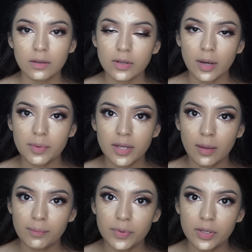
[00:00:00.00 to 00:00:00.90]
Grab your
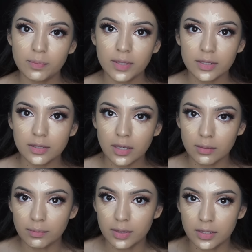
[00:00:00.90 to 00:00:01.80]
damp beauty blender
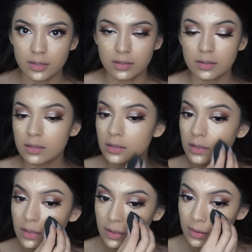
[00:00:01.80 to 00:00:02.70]
and blend in
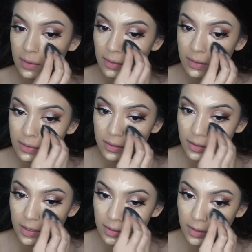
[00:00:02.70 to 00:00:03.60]
your
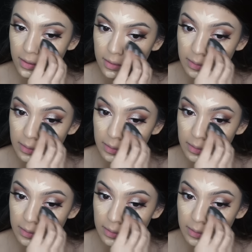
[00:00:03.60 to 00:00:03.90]
highlight.